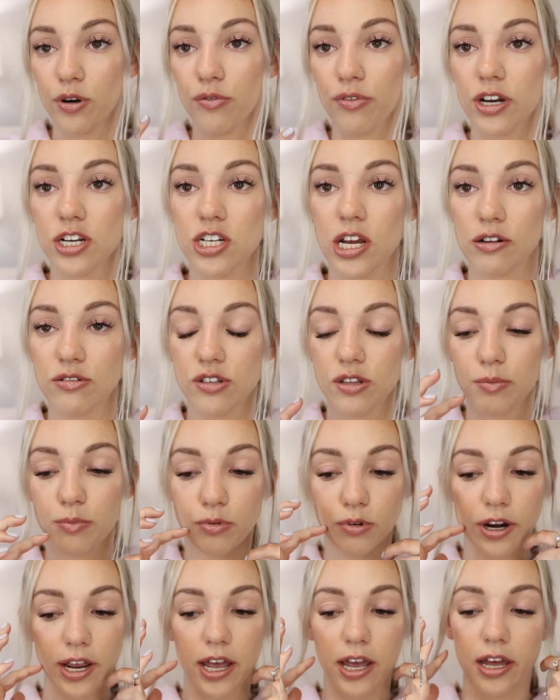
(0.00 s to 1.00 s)
would have reached out to the
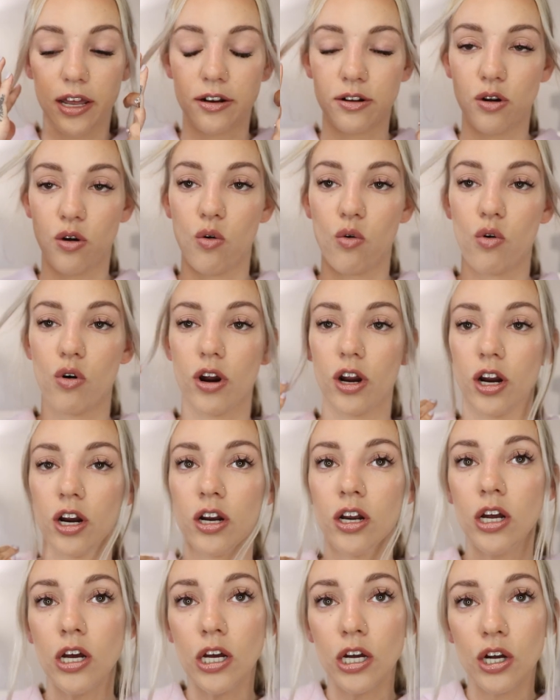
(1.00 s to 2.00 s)
brand
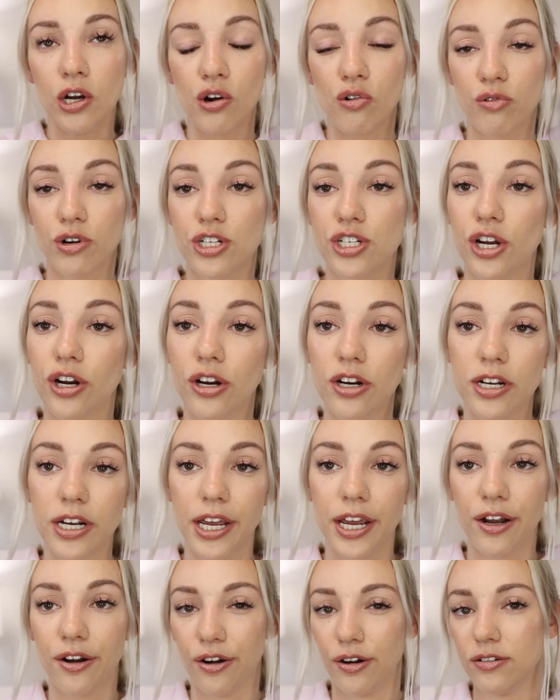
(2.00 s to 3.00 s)
or returned
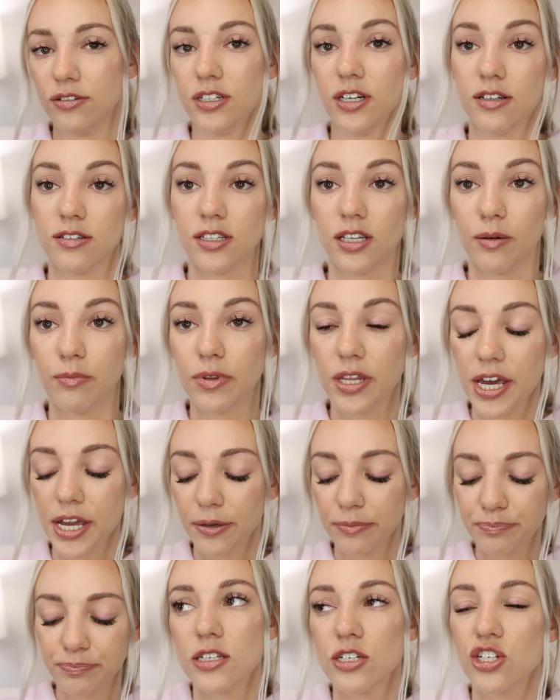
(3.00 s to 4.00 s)
it or done
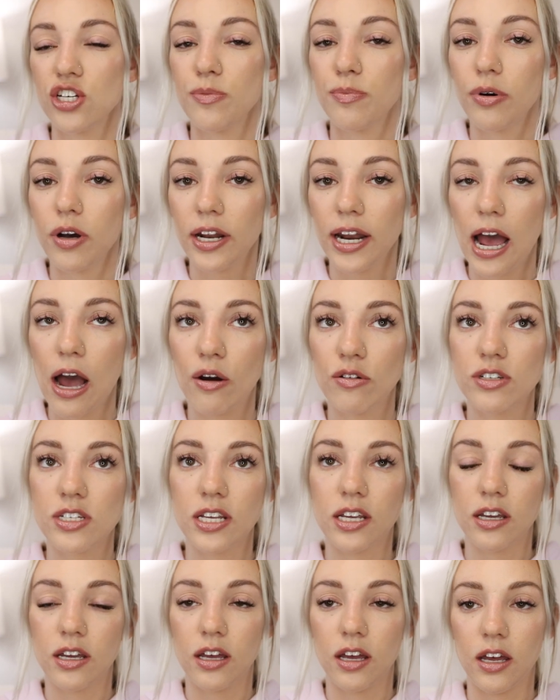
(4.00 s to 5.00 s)
something. Since she put
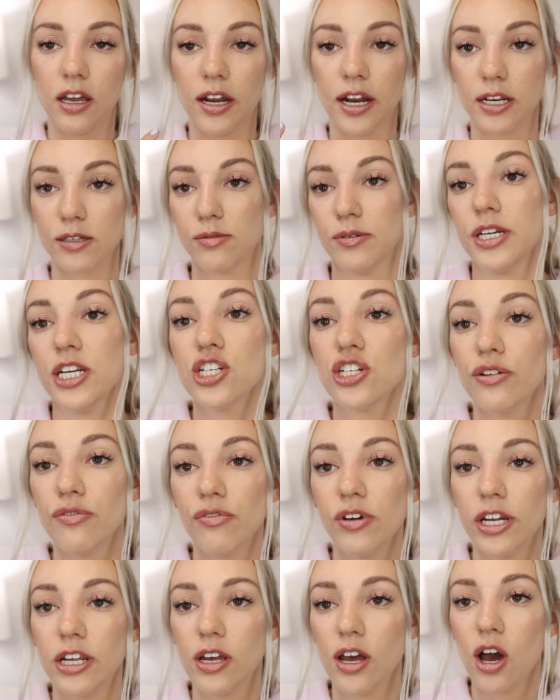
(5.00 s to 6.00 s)
out an
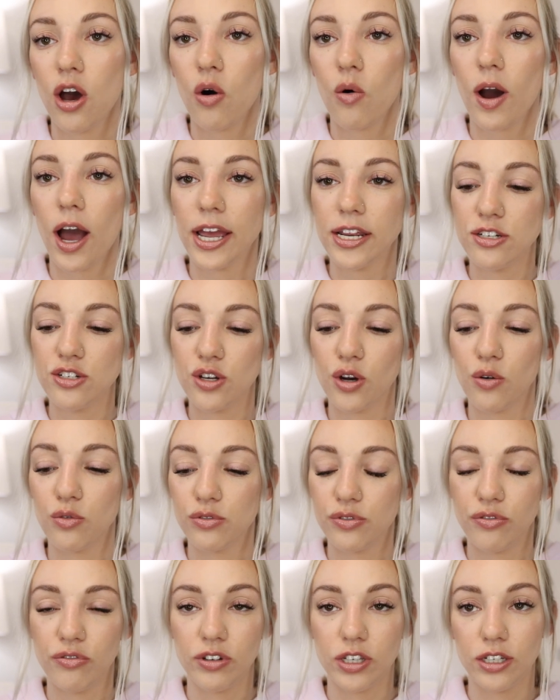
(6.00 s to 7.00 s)
explanation video, I
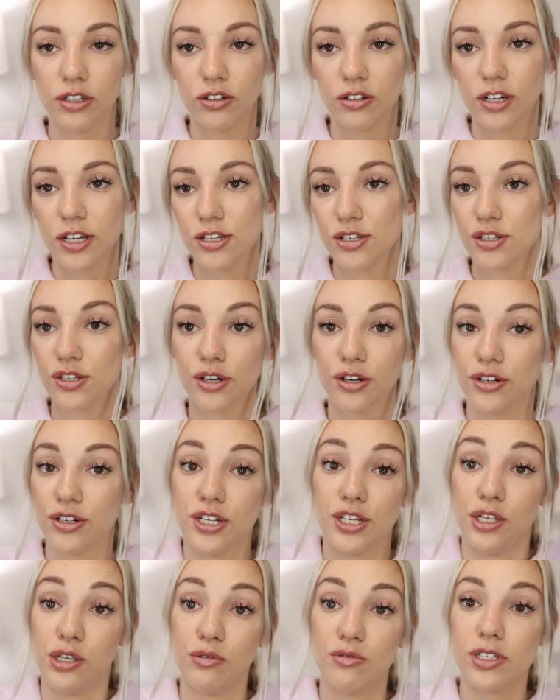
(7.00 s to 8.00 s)
don't feel concerned
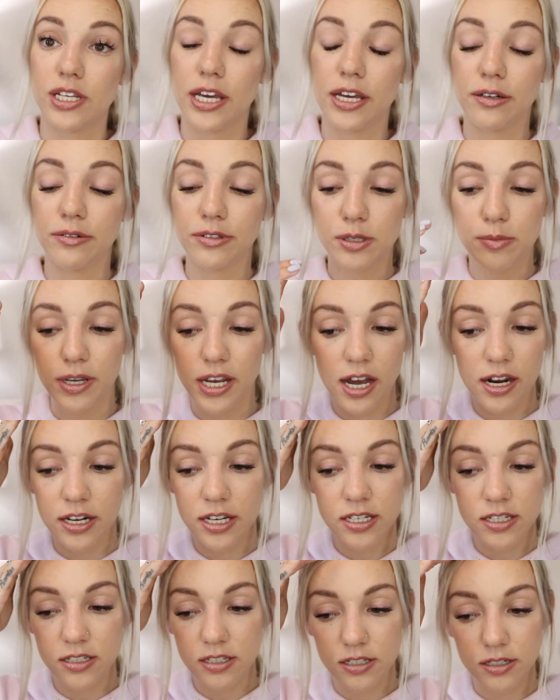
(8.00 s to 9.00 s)
to use it, to be
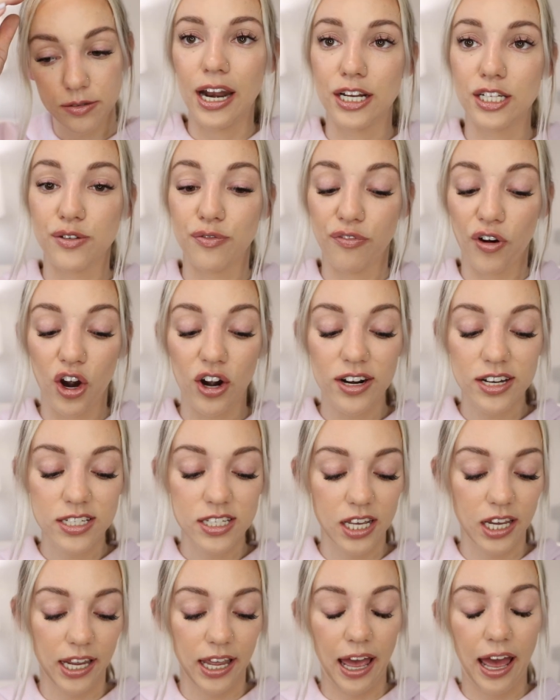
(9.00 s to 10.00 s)
honest. And as far
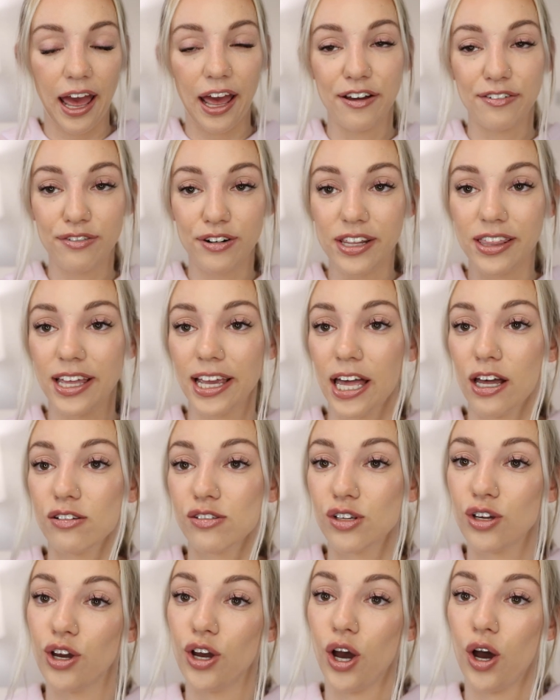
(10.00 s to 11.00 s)
as like everything
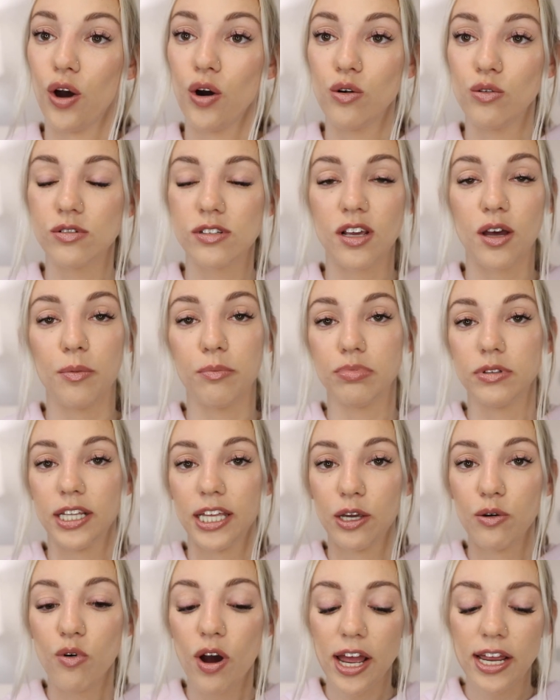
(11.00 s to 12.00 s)
else goes,
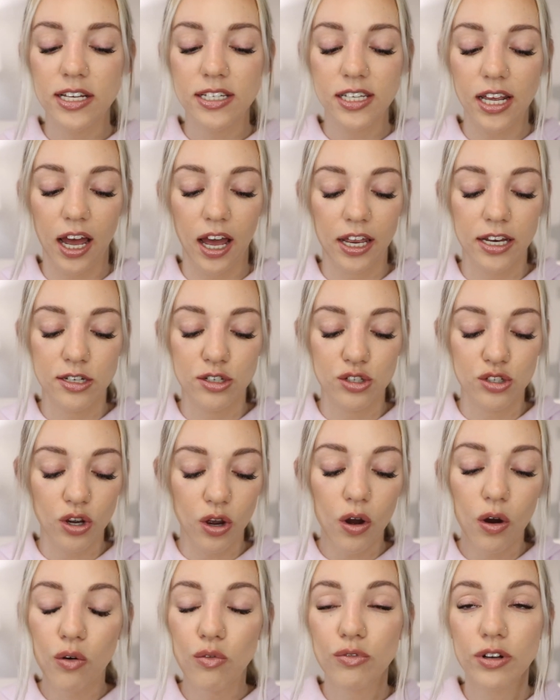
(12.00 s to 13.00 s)
complaint wise, I
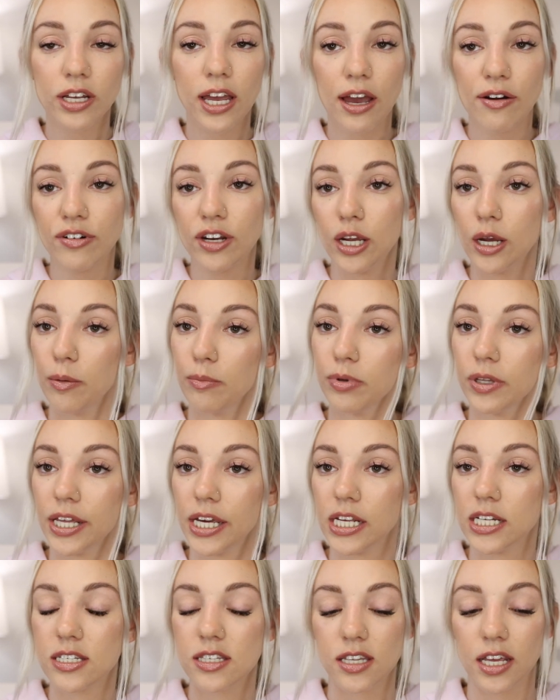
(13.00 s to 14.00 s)
don't really have any
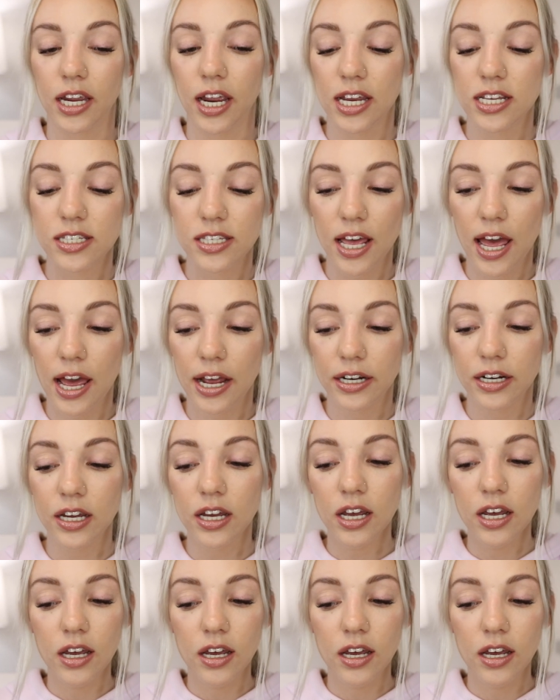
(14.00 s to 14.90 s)
complaints. Like I said,